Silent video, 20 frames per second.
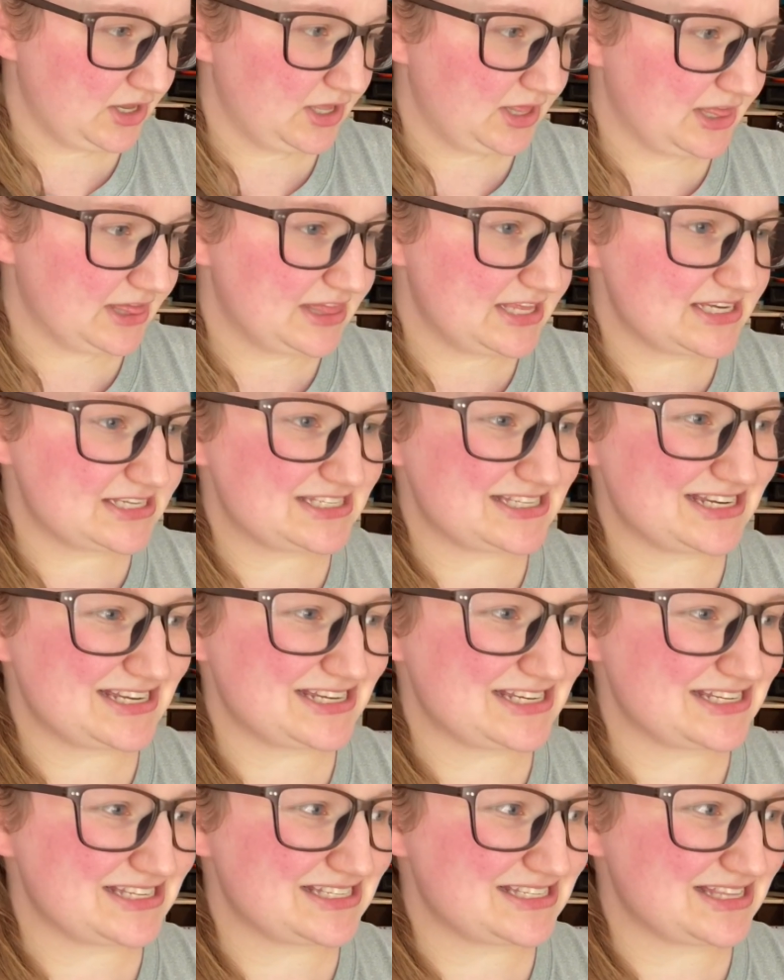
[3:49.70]
this
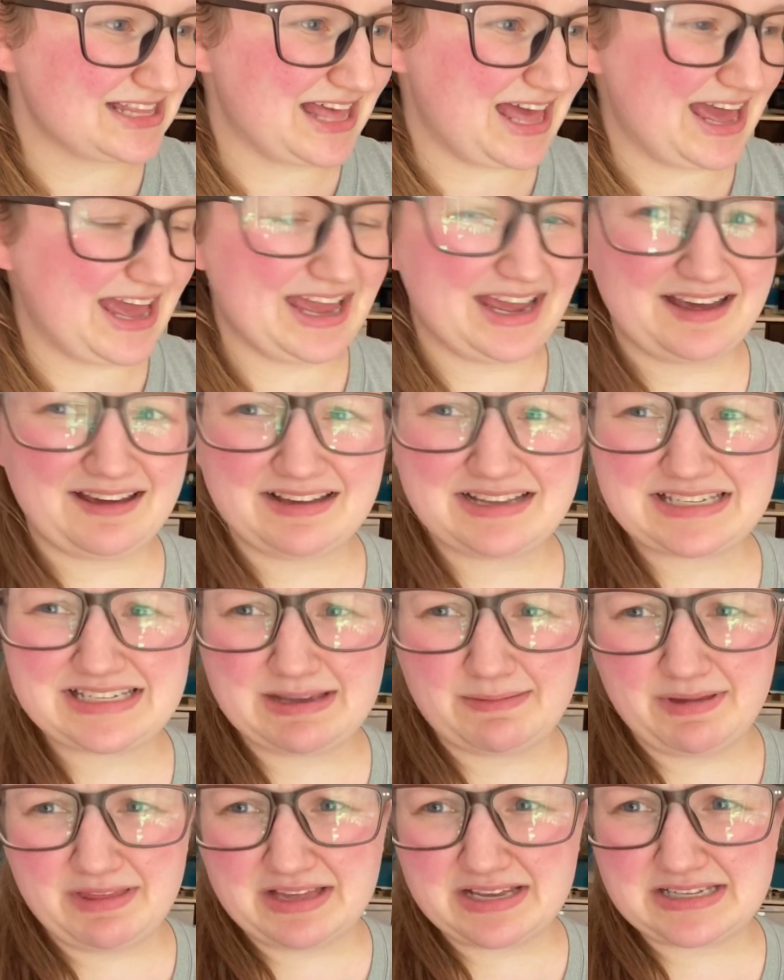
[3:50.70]
is like,
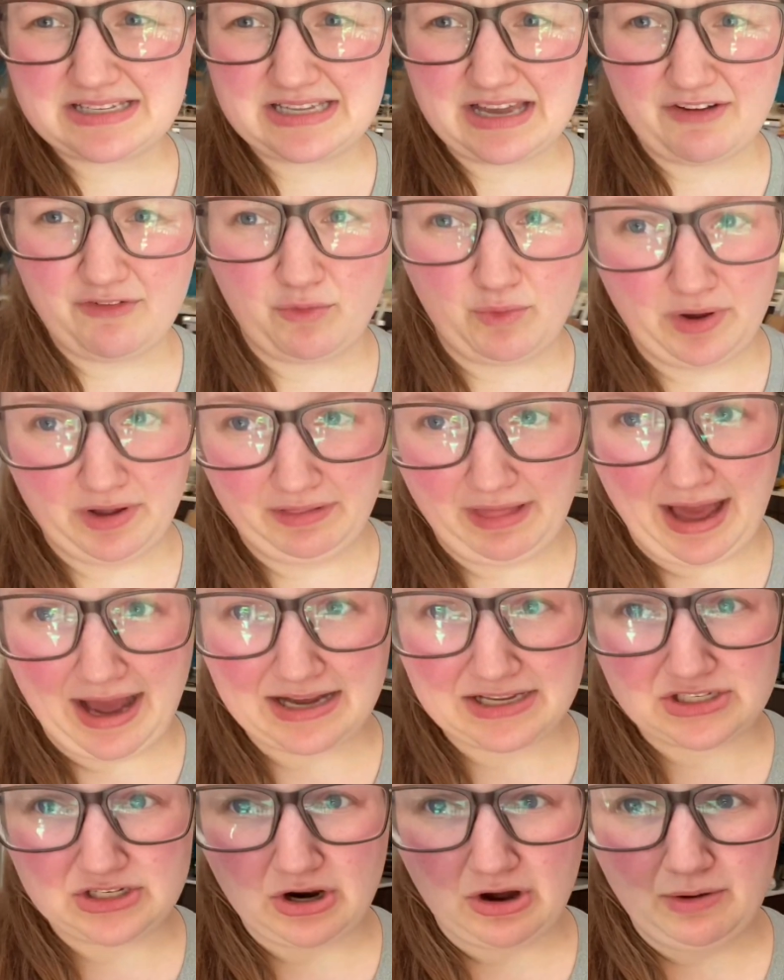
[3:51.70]
some of this stuff will
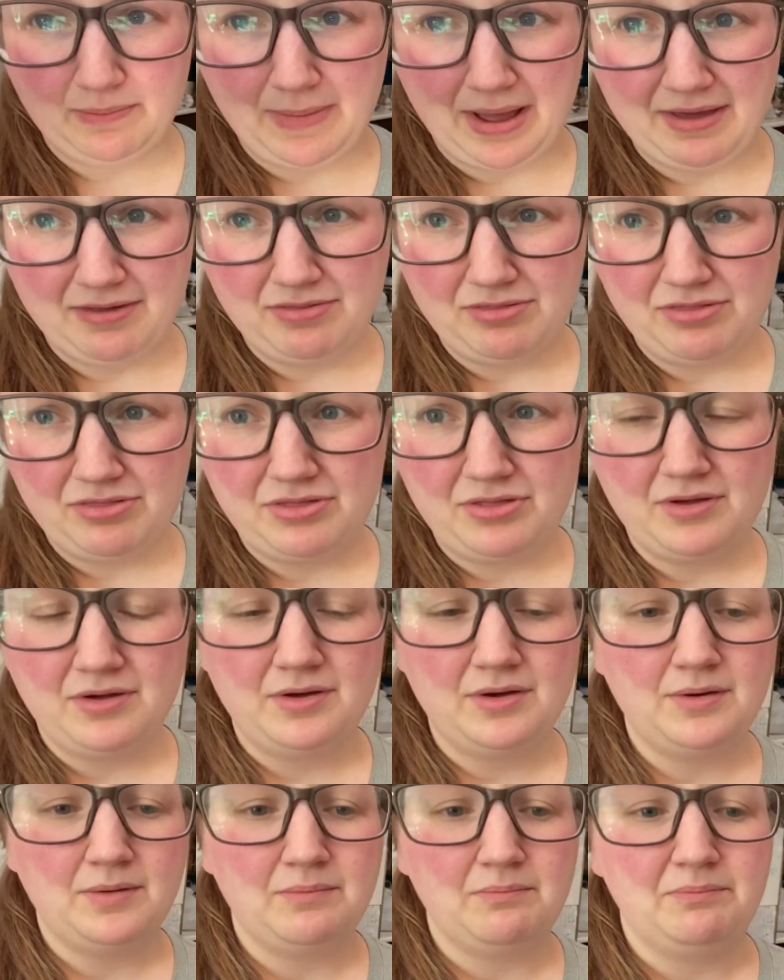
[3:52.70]
last all month,
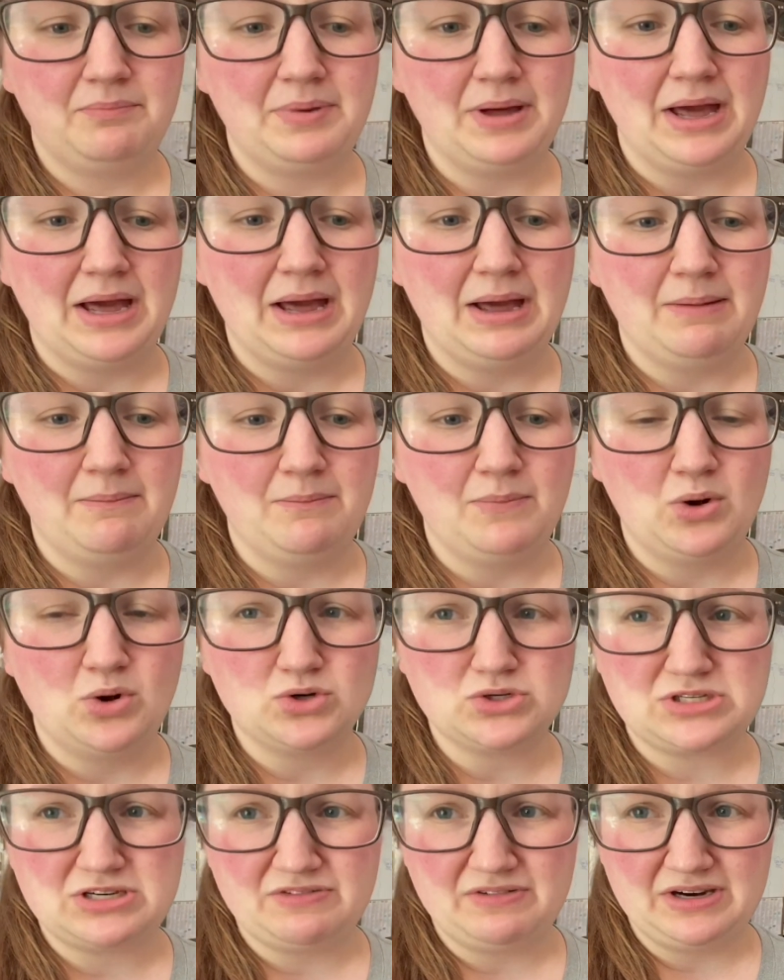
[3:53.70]
but
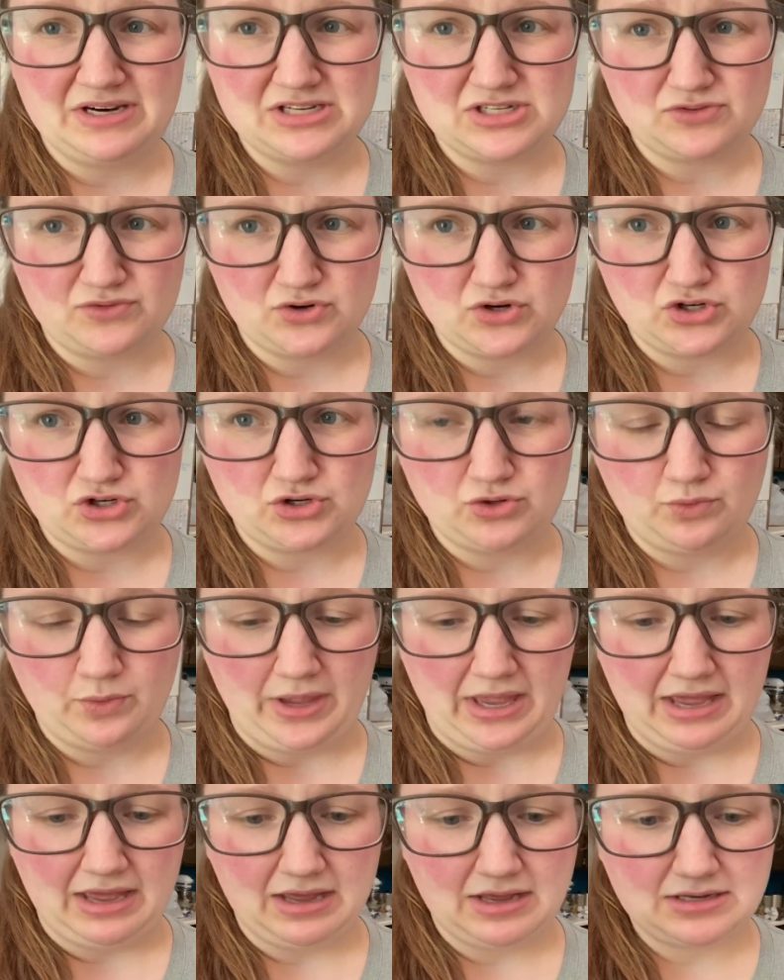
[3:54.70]
most of it is for two
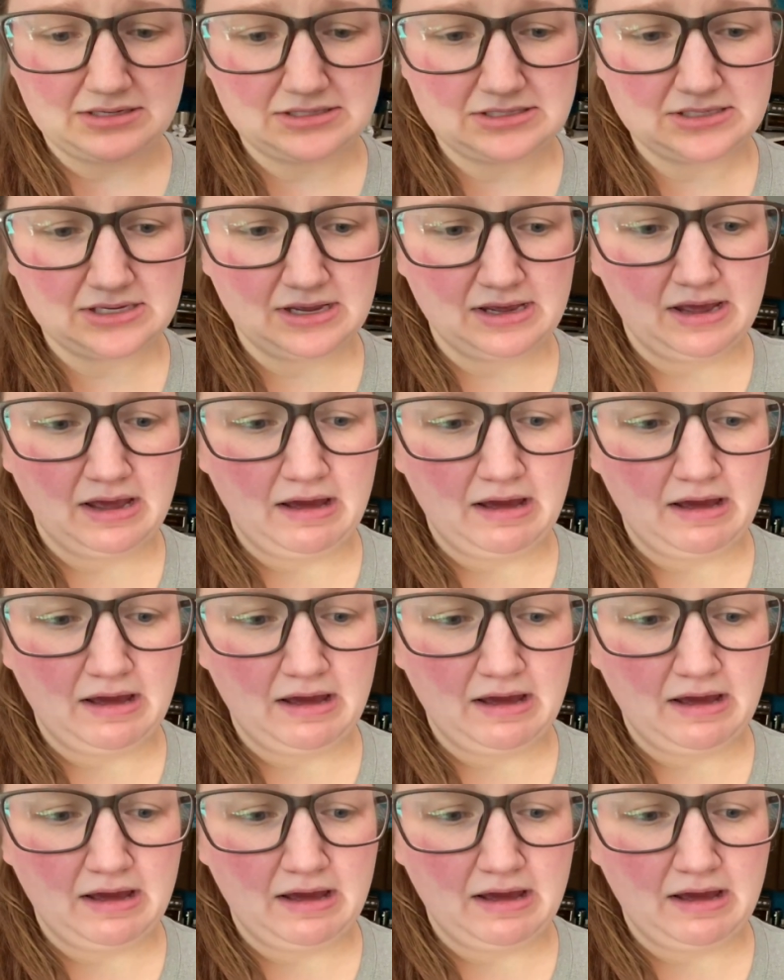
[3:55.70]
weeks.